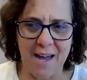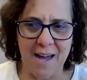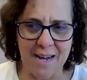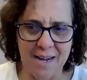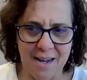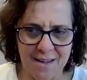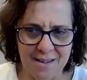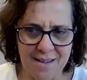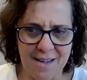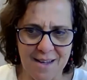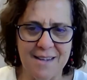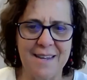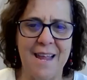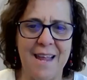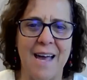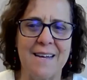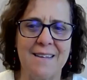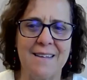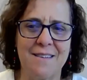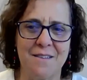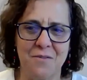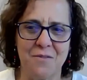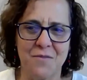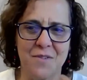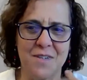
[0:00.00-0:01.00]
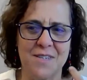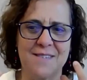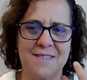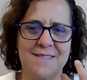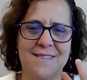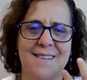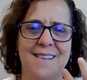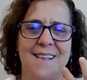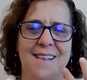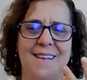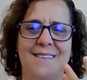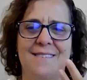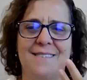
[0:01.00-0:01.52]
an
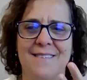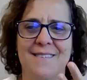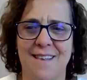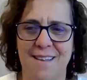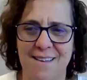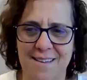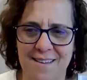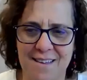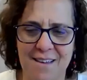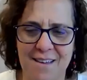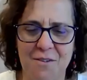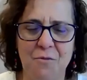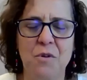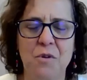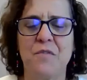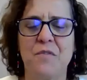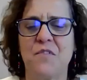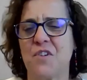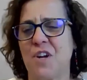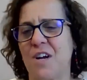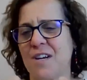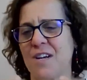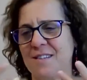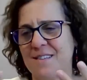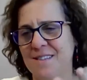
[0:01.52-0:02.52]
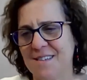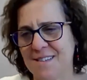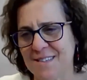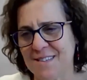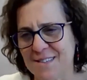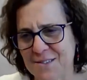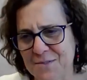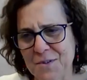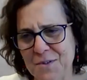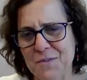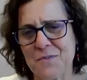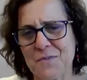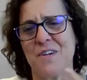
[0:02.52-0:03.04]
activist less like we've tried this
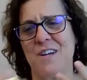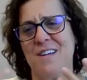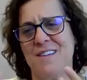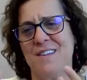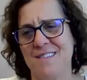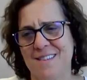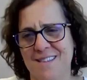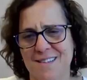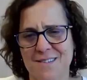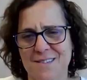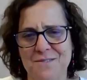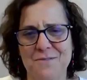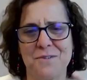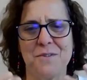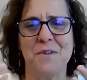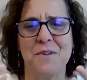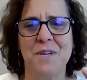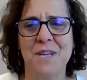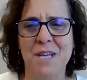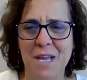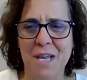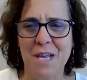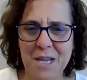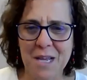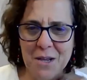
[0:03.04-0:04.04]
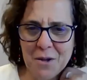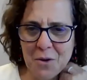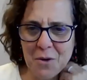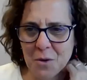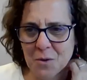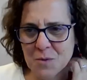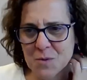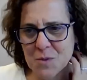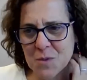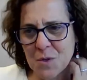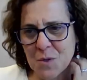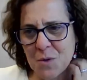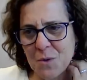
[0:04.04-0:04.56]
we've tried this we you
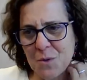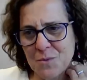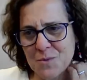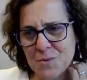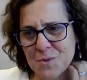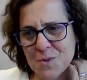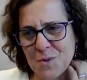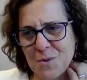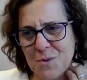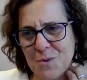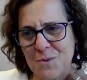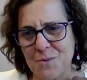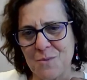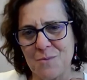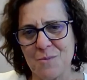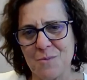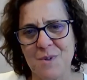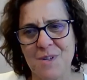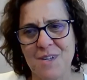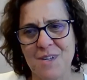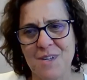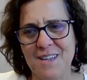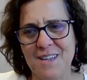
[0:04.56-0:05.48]
know so so